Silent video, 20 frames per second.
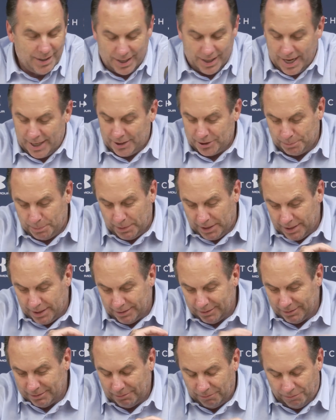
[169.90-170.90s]
has
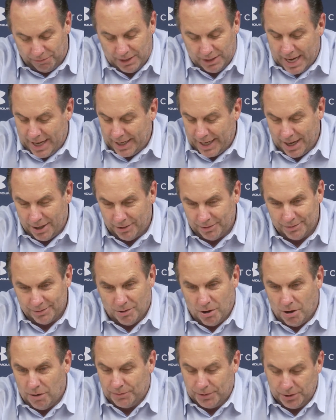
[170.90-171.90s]
been flat out
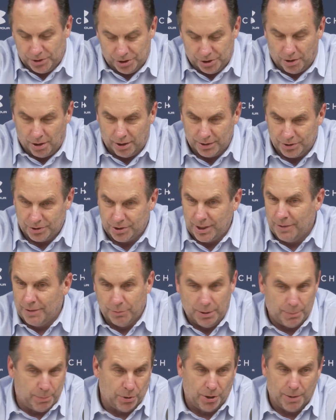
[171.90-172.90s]
off the charts,
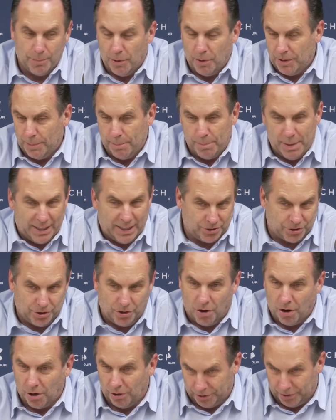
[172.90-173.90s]
and we put him on the best
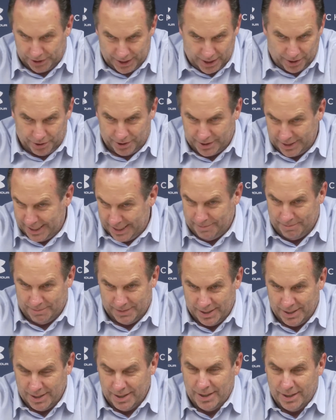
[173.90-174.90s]
guard on the other team.
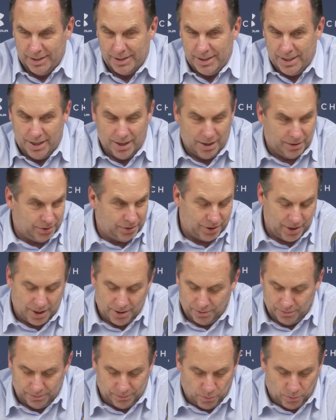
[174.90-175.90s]
You know,
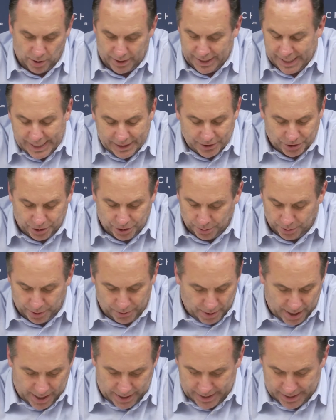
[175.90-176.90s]
so what he's doing
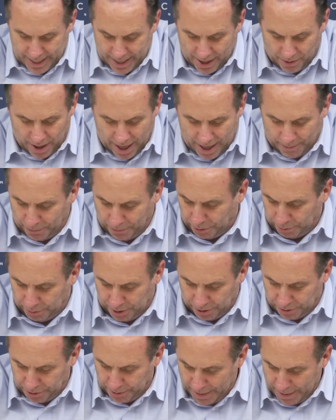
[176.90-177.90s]
right now, I'm
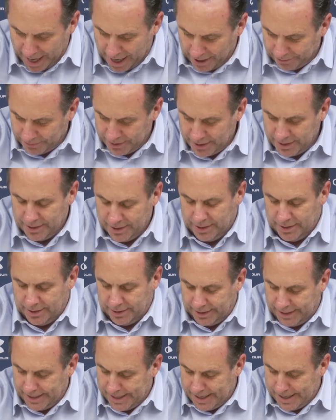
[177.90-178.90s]
thrilled about.
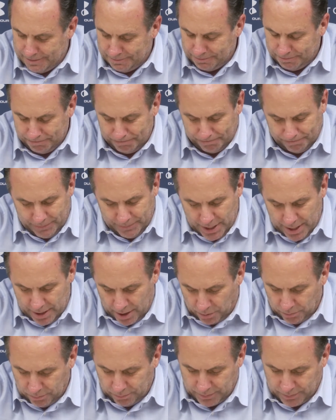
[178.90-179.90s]

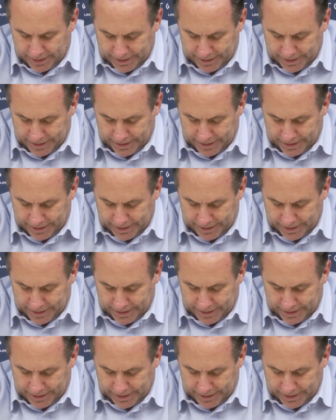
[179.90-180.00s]
We're